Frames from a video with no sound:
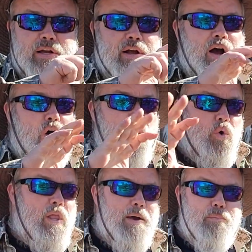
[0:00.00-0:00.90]
a whole
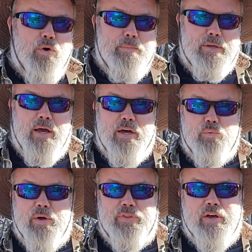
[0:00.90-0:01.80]
lot more beyond
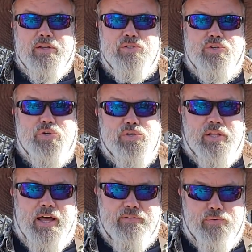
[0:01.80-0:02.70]
what the Constitution
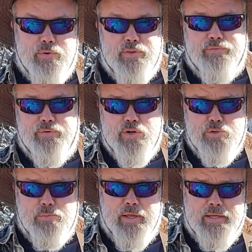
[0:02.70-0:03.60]
allowed for in the
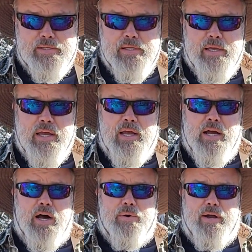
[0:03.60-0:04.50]
first place.
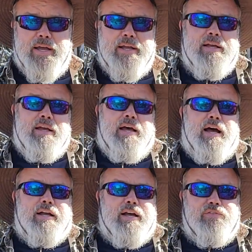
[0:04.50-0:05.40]
All right?
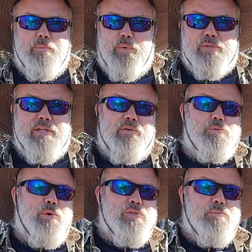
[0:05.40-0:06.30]
Government was never
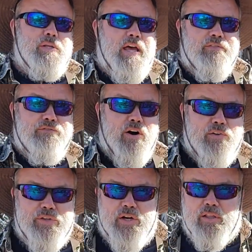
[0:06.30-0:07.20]
supposed to be that
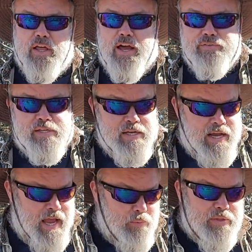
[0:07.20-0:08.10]
involved in our lives.
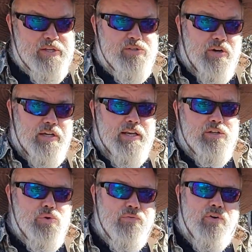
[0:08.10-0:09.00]
And when they start getting
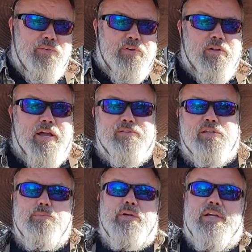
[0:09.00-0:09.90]
too involved in our lives,
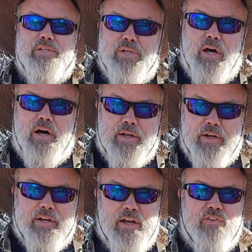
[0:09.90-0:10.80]
liberty is gone.
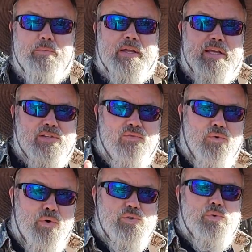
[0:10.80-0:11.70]
Government is
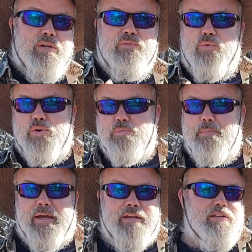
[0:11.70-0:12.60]
enforced with an enforcement
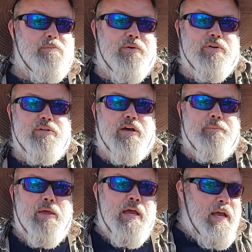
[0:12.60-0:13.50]
mechanism every time.
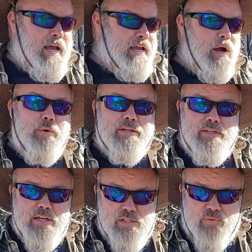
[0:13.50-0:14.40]
And I want to
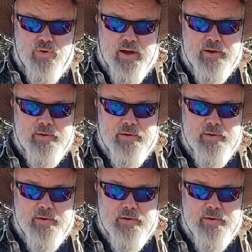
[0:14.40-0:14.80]
testify